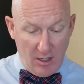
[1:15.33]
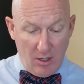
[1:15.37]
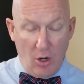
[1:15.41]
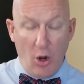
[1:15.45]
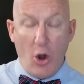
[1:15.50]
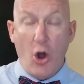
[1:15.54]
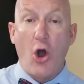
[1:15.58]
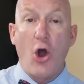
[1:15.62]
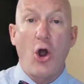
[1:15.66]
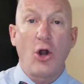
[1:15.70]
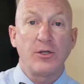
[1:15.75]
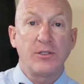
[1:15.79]

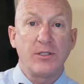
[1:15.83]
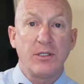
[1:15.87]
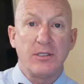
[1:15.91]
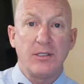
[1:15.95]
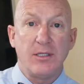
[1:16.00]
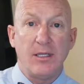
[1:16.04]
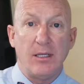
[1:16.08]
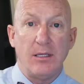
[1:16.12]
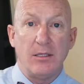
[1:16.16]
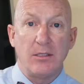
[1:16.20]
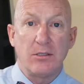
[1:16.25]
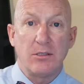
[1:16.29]
Heart
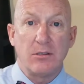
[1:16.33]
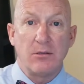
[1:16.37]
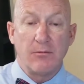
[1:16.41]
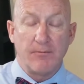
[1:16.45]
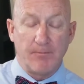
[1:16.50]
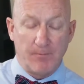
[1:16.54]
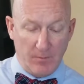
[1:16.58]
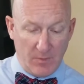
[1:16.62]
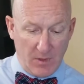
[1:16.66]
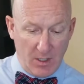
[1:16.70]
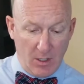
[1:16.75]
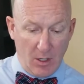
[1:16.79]
disease,
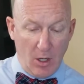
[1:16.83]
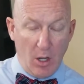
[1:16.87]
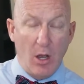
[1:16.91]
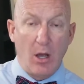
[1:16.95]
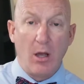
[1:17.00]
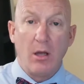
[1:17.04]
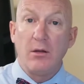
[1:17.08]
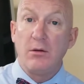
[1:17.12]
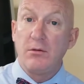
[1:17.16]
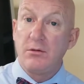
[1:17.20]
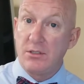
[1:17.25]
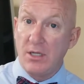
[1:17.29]

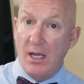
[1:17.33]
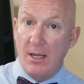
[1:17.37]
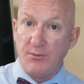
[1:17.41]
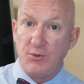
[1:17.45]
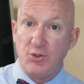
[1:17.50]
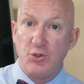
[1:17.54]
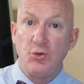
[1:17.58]
type